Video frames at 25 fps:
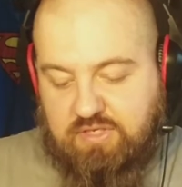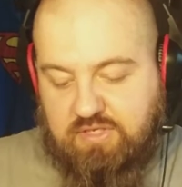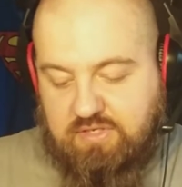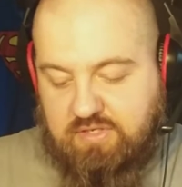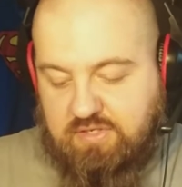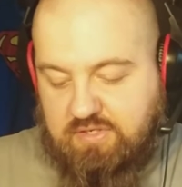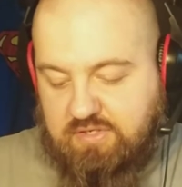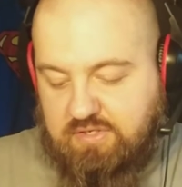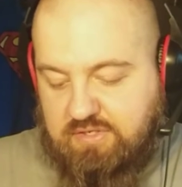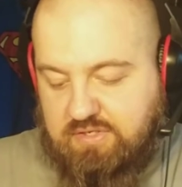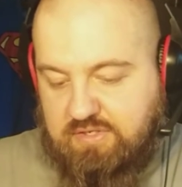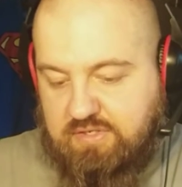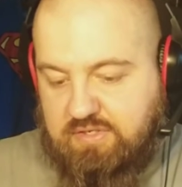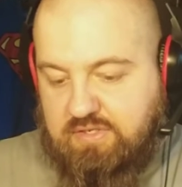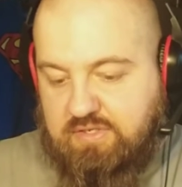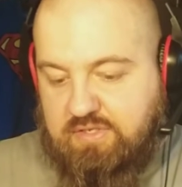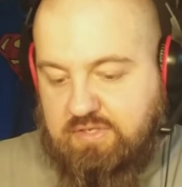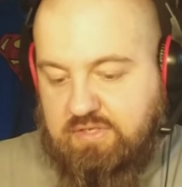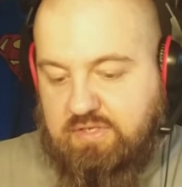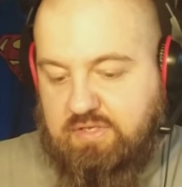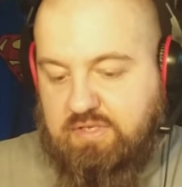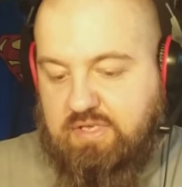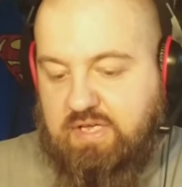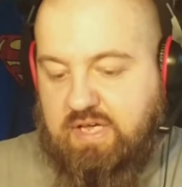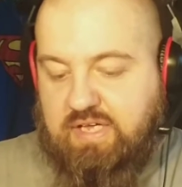good
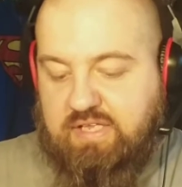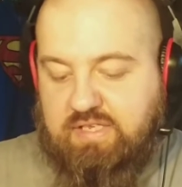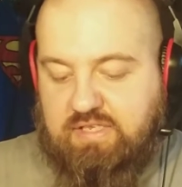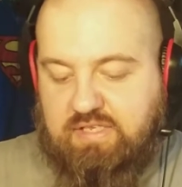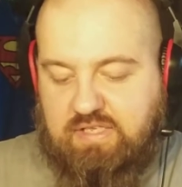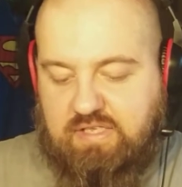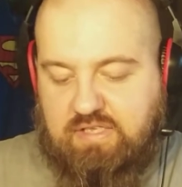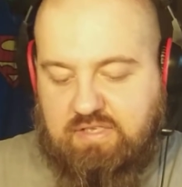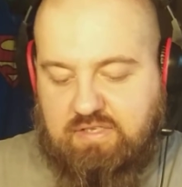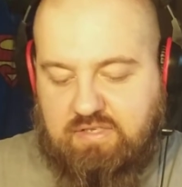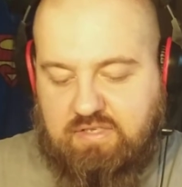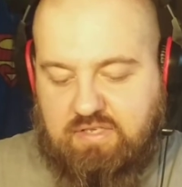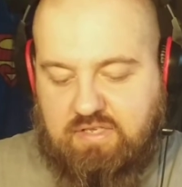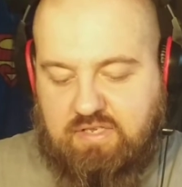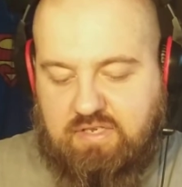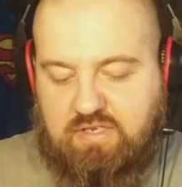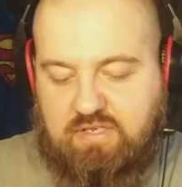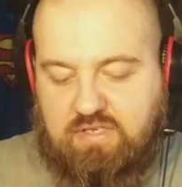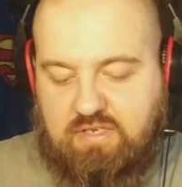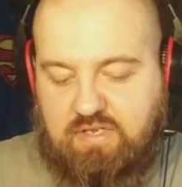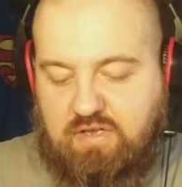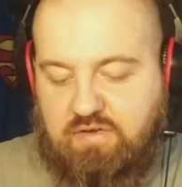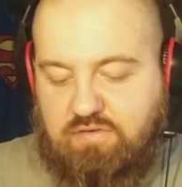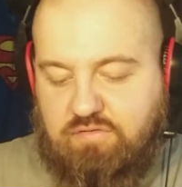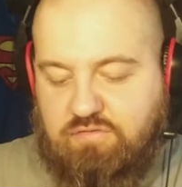idea, and
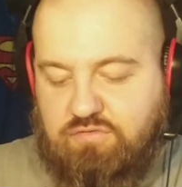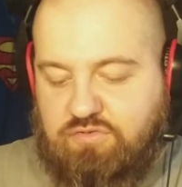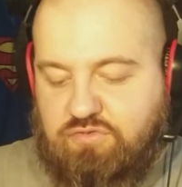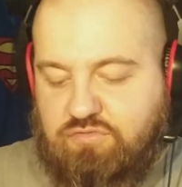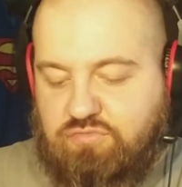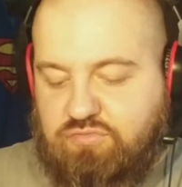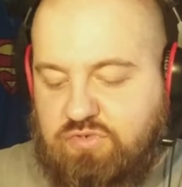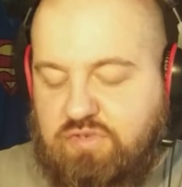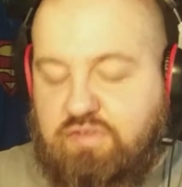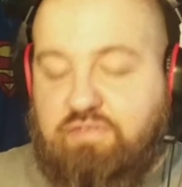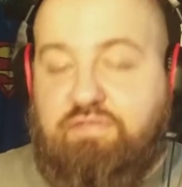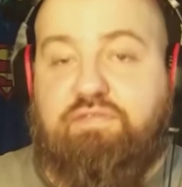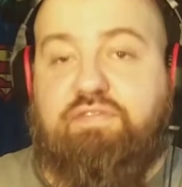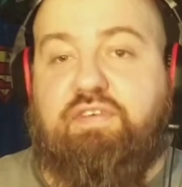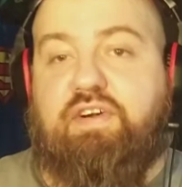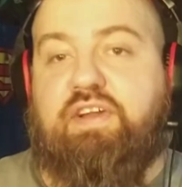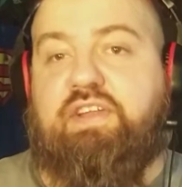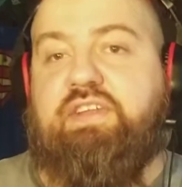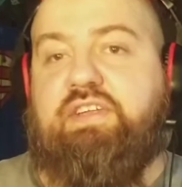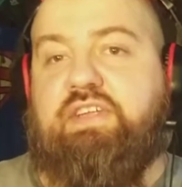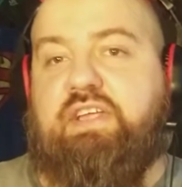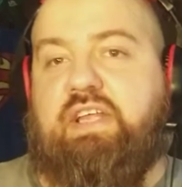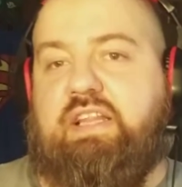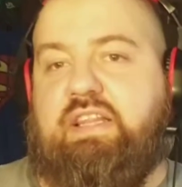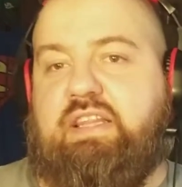it was really
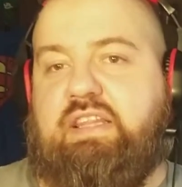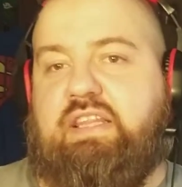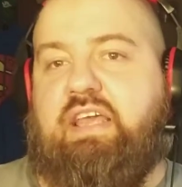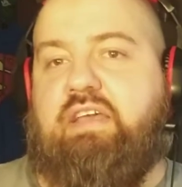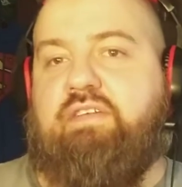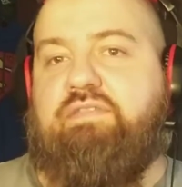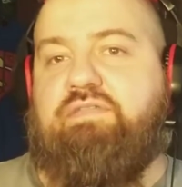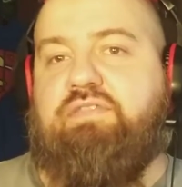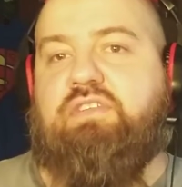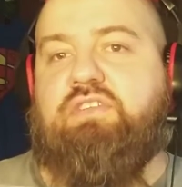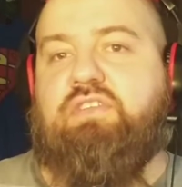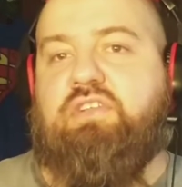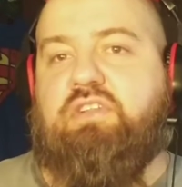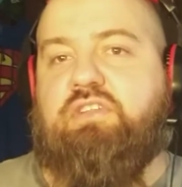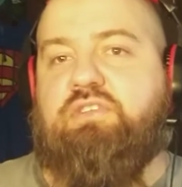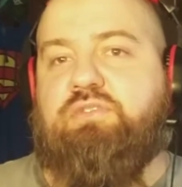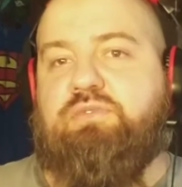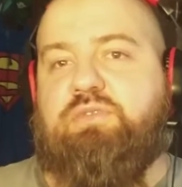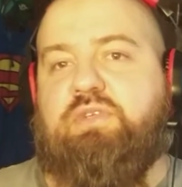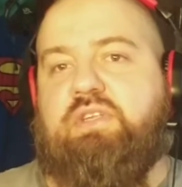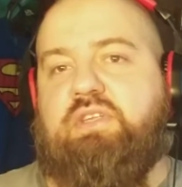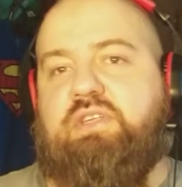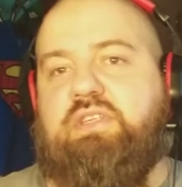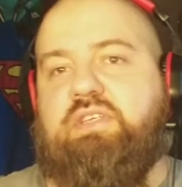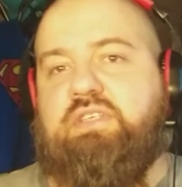fun that they've
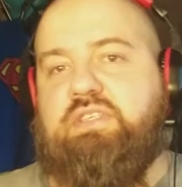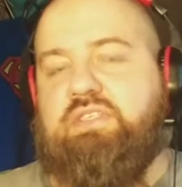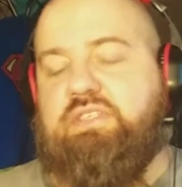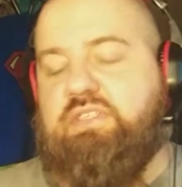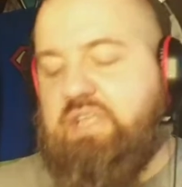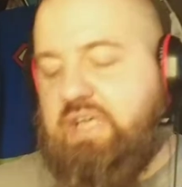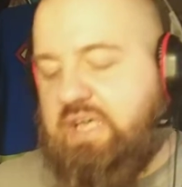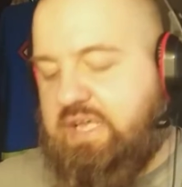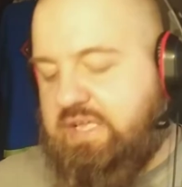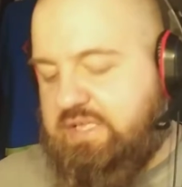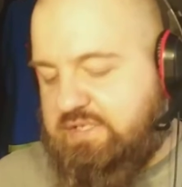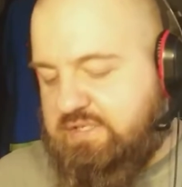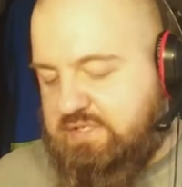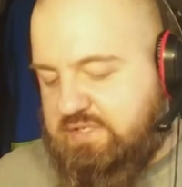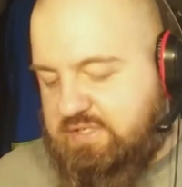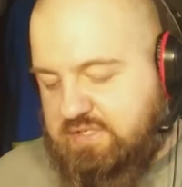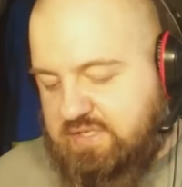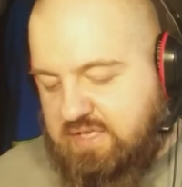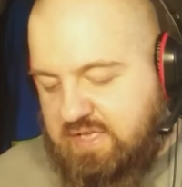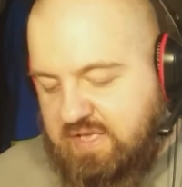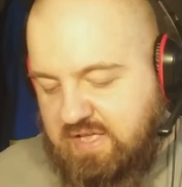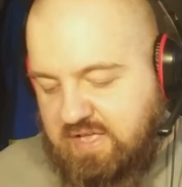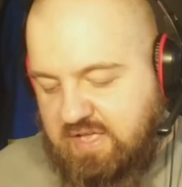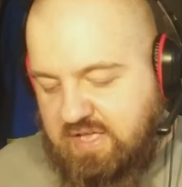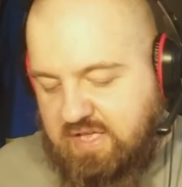included this as
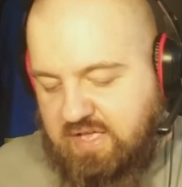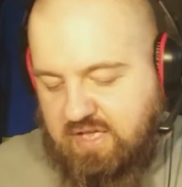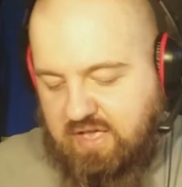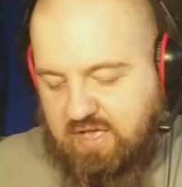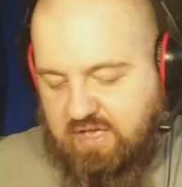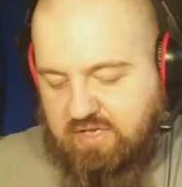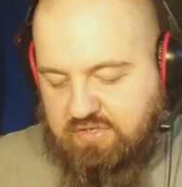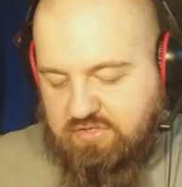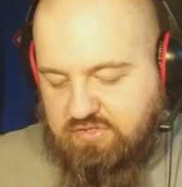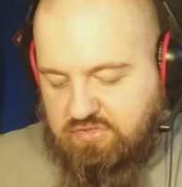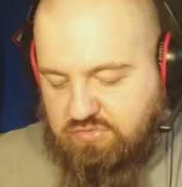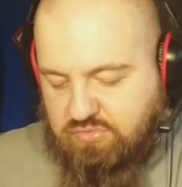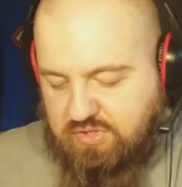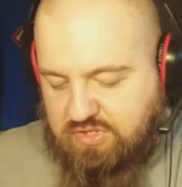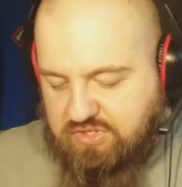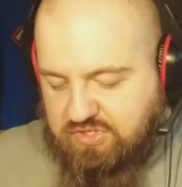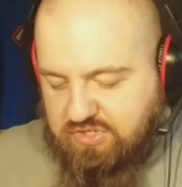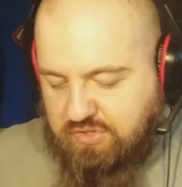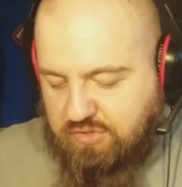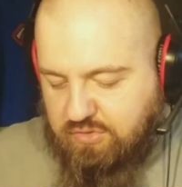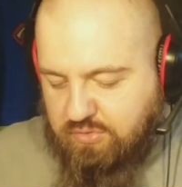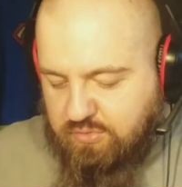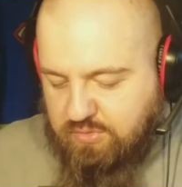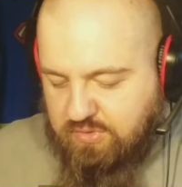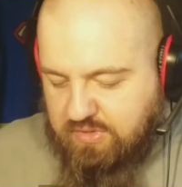a stretch
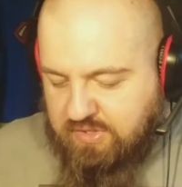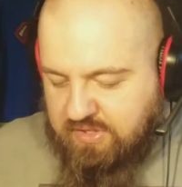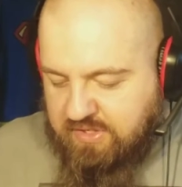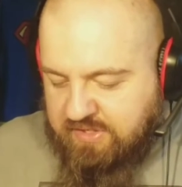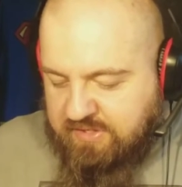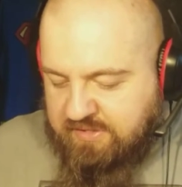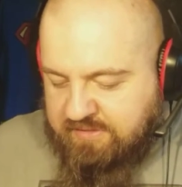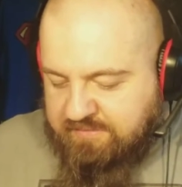goal.